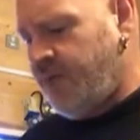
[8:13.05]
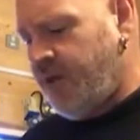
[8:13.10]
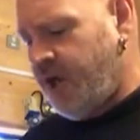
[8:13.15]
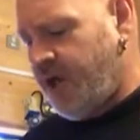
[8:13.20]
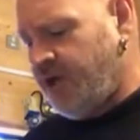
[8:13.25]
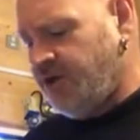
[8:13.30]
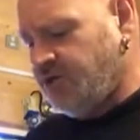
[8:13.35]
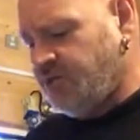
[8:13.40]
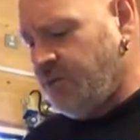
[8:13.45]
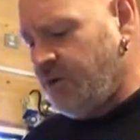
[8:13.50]

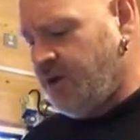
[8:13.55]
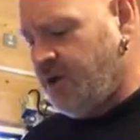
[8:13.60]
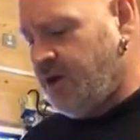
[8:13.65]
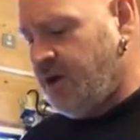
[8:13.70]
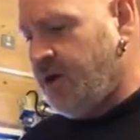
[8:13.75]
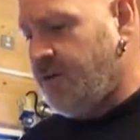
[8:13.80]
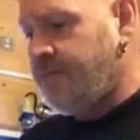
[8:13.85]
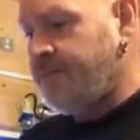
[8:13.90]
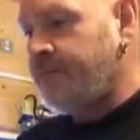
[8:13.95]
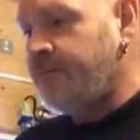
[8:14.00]
pH
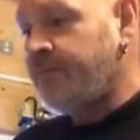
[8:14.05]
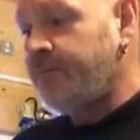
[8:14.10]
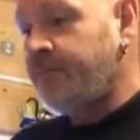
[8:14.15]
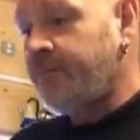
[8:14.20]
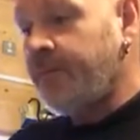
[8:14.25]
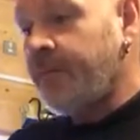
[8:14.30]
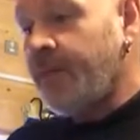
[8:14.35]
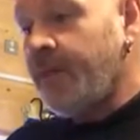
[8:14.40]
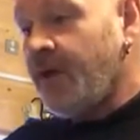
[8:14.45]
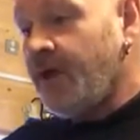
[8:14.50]
meter,
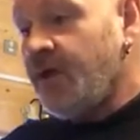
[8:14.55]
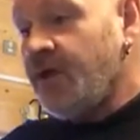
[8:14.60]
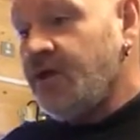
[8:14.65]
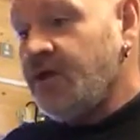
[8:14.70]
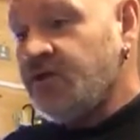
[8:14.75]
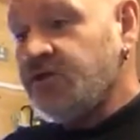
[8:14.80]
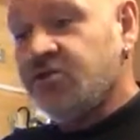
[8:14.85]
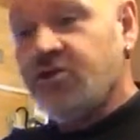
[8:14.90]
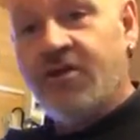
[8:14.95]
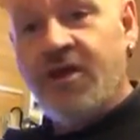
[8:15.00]

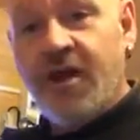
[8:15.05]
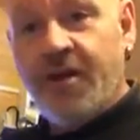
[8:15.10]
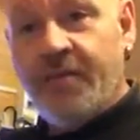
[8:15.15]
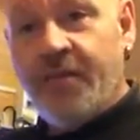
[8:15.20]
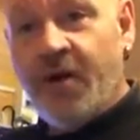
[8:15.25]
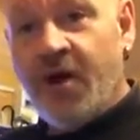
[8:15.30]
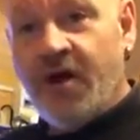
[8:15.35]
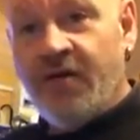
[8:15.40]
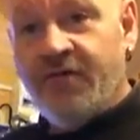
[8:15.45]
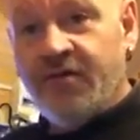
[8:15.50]
so that
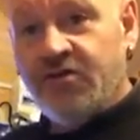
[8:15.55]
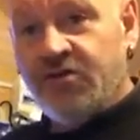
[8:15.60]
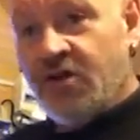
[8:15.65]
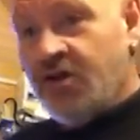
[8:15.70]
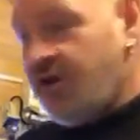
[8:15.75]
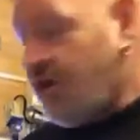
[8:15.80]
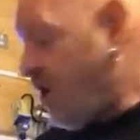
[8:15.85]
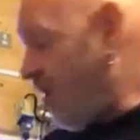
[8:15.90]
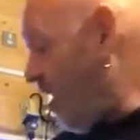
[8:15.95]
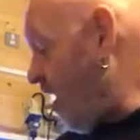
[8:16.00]
part of it's
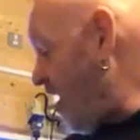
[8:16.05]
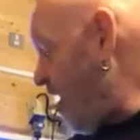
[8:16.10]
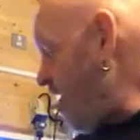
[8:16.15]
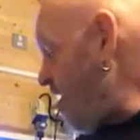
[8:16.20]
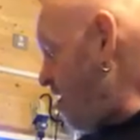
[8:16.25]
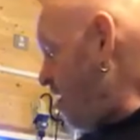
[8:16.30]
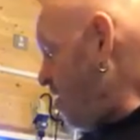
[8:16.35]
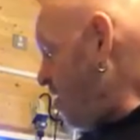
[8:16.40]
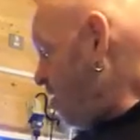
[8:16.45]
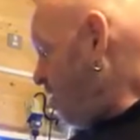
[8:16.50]
okay.